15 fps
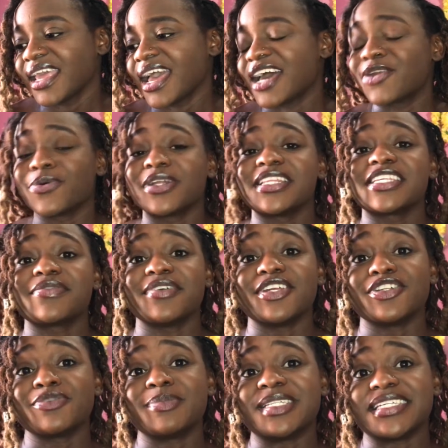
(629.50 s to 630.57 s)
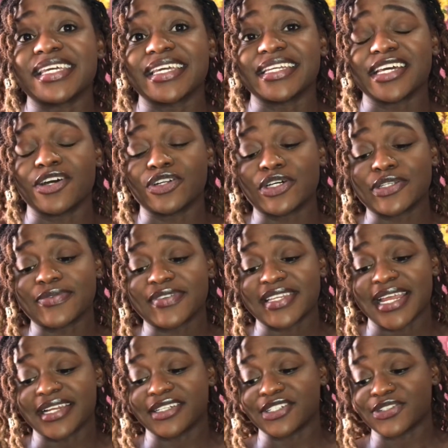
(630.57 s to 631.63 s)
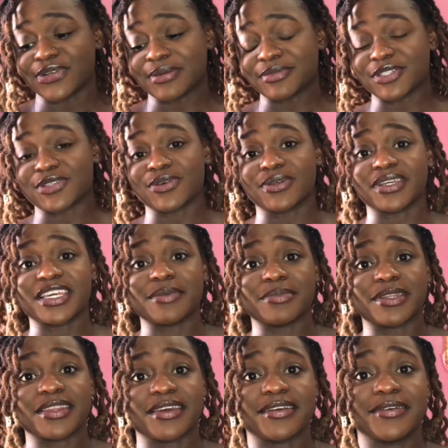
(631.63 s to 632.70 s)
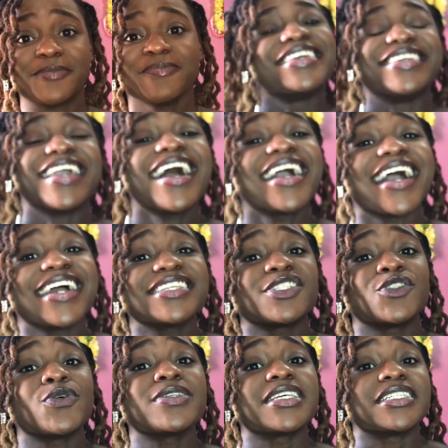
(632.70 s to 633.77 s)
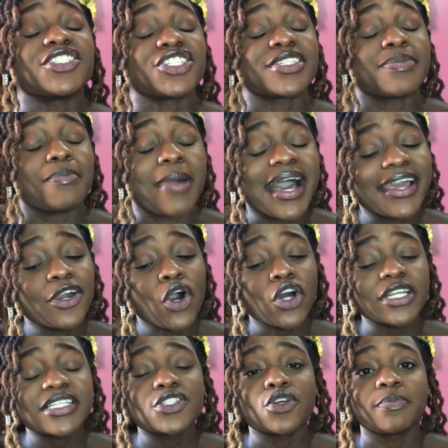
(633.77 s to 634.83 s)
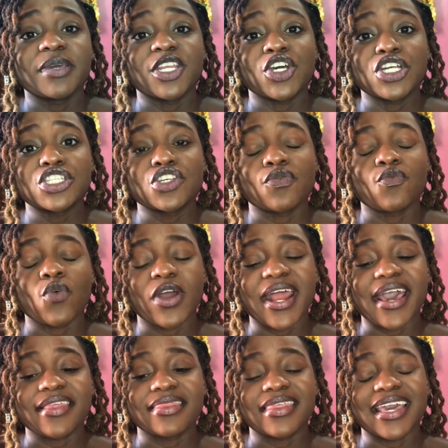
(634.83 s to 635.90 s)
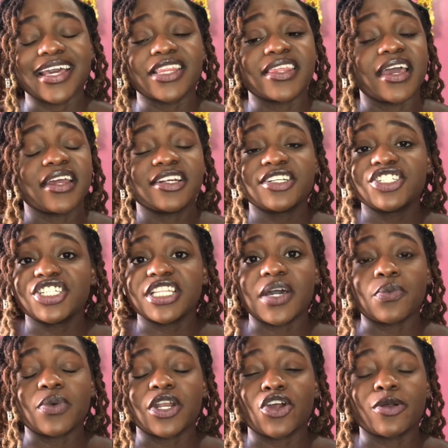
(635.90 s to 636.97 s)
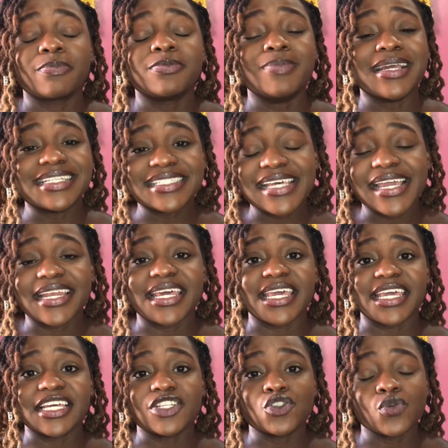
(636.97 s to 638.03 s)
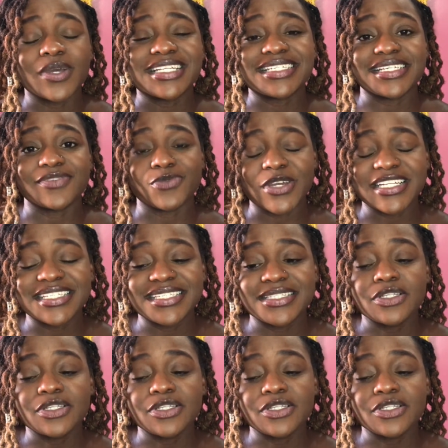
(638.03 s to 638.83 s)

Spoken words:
I don't want this video to be taken down because of slander, so I'm just gonna keep it there. Yeah, guys, those are just my honest opinions on what I think the energy that we're not maintaining in 2020.